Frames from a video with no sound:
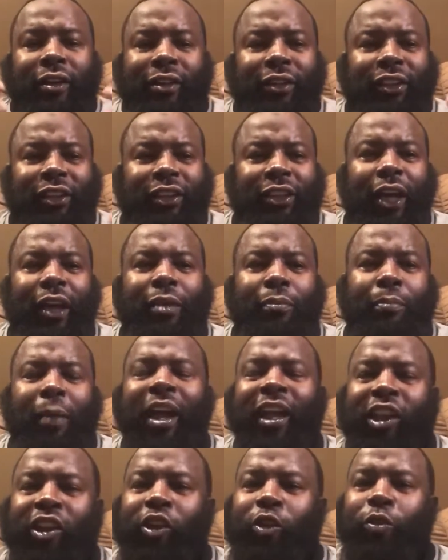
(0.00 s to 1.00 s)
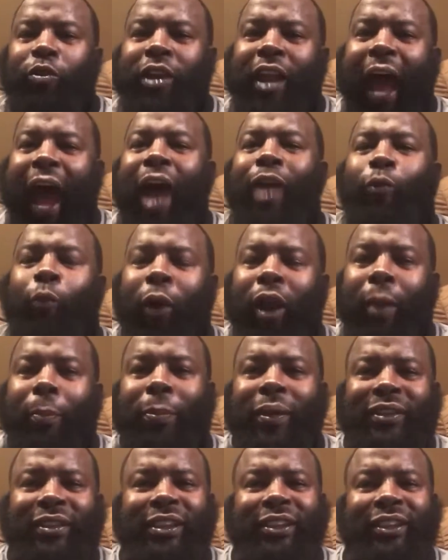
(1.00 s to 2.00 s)
shouldn't make you not want to
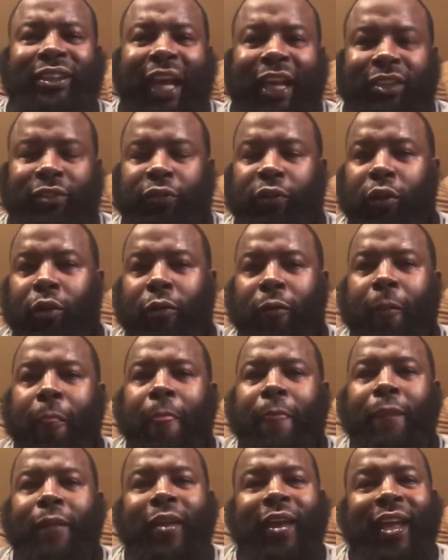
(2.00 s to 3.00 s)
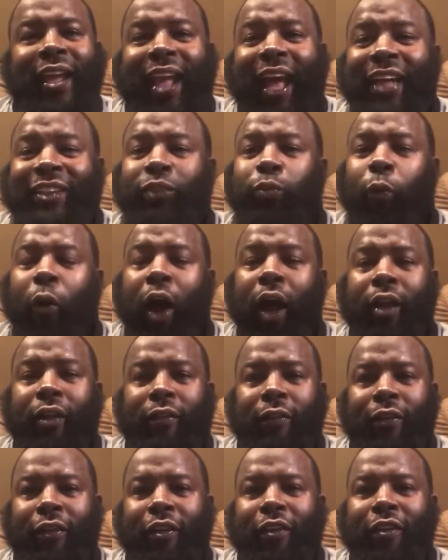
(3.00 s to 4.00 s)
be successful. Guess what?